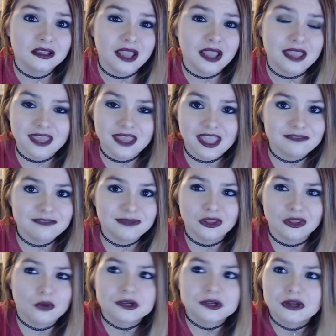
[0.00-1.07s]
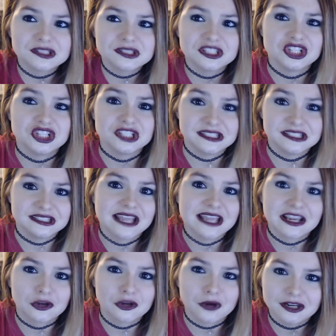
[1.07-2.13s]
And they gave me lower dosages than
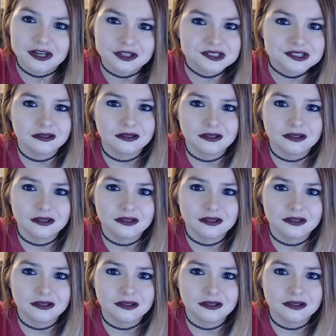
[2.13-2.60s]
second graders.